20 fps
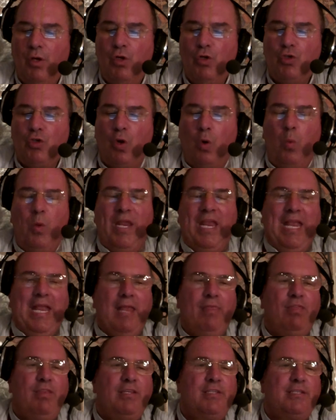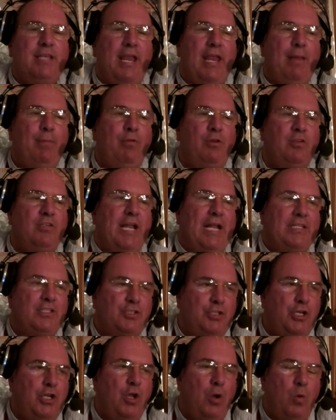So we get the same, because
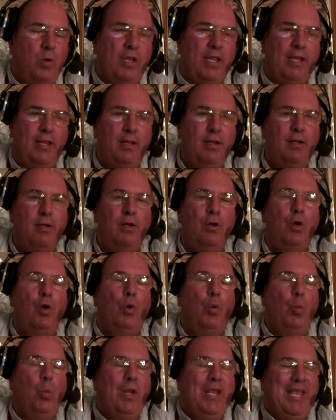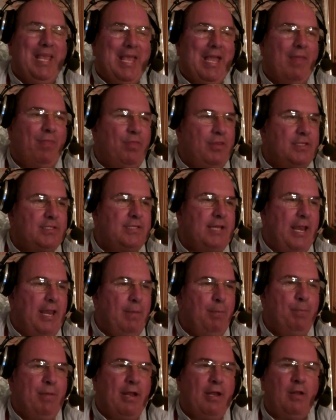that's the yogi, we get the
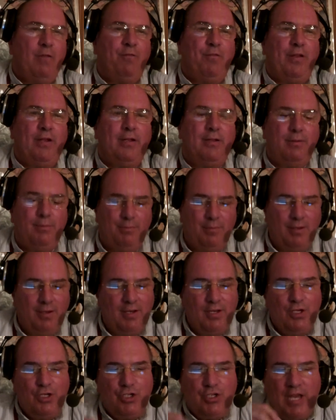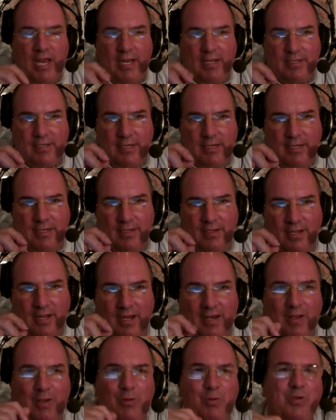same benefit chanting
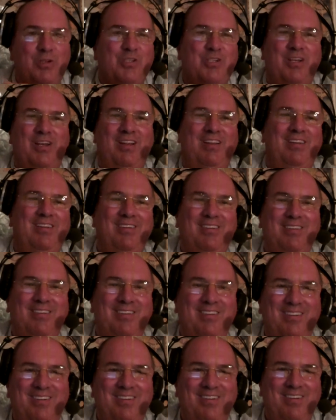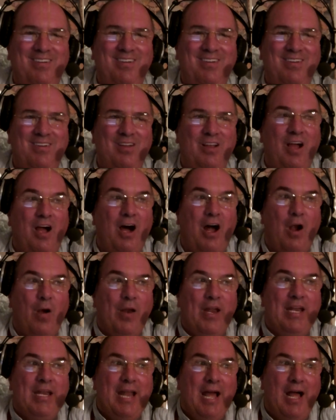Hare Krishna.
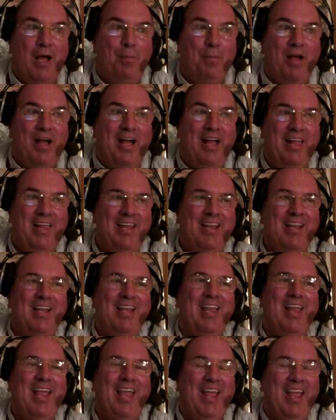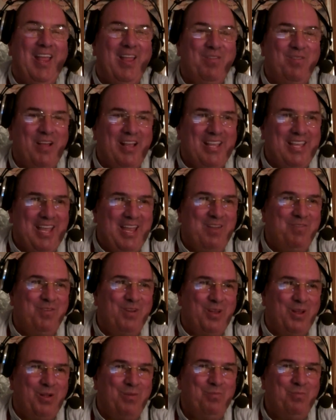Hare Nama Eva
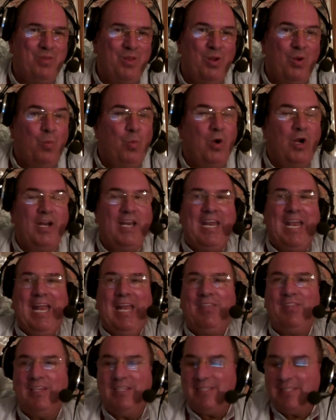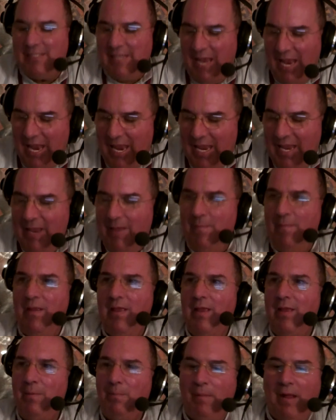Kevalam. We're going to get the same
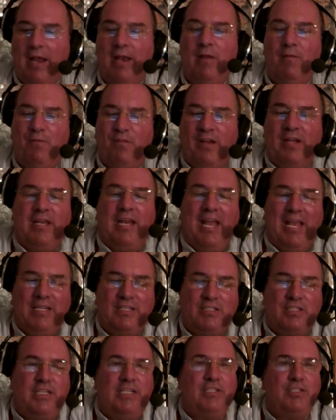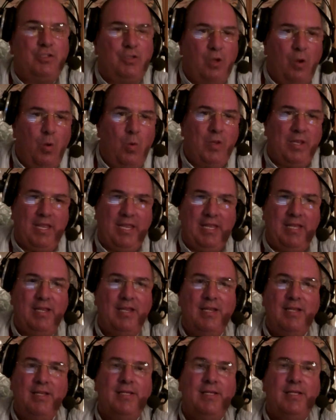benefit as this yogi
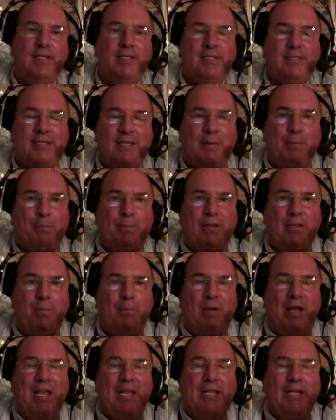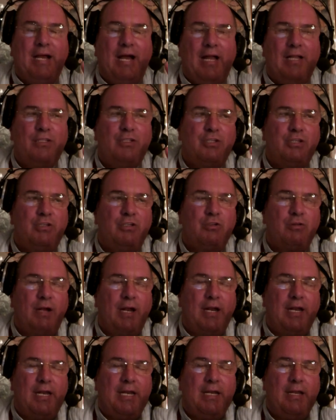simply by
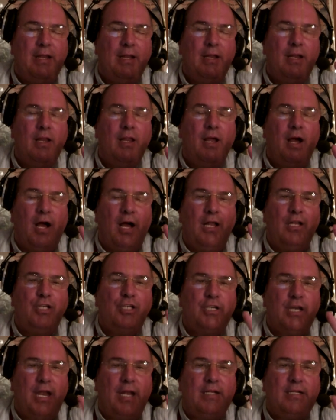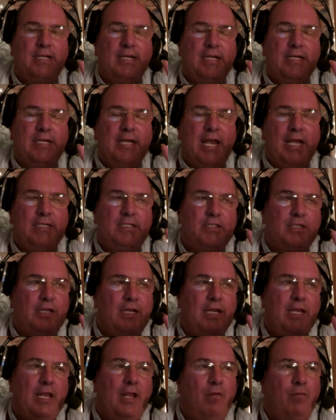concentrating on chanting
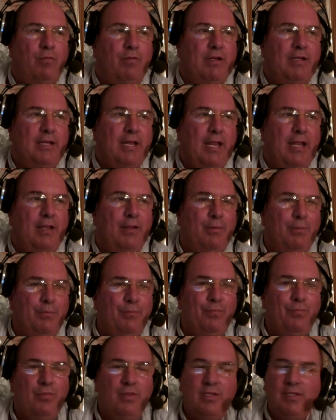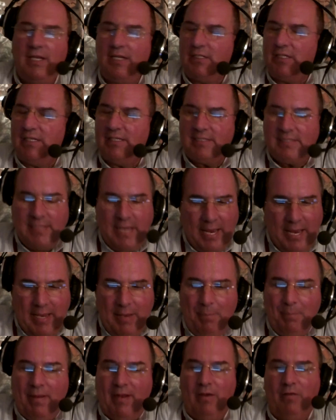nicely every day. Get the
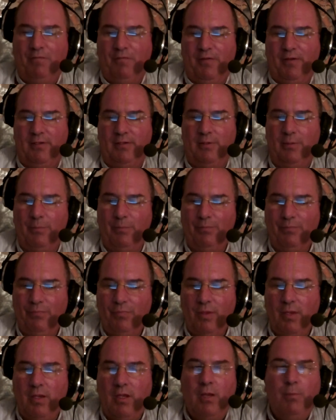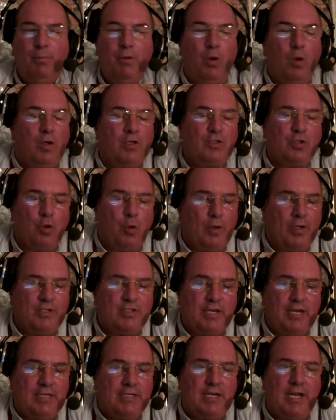same benefit. Because Lord
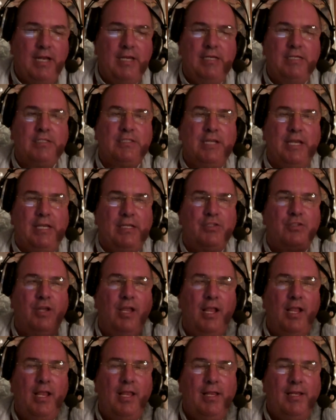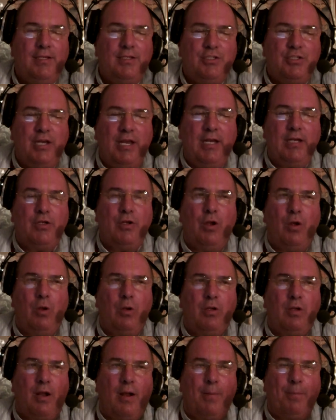Chaitanya says,
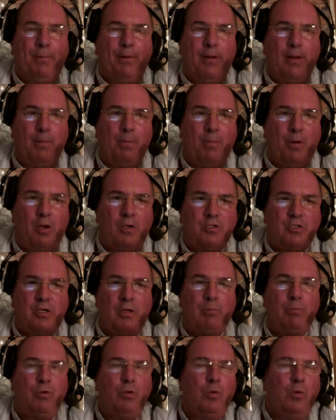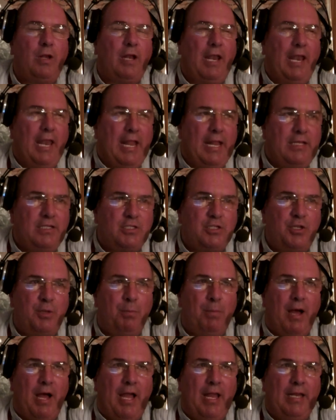Cheto Darpanam Marjanam. You cleanse the
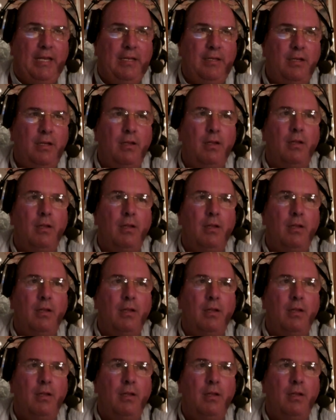mind.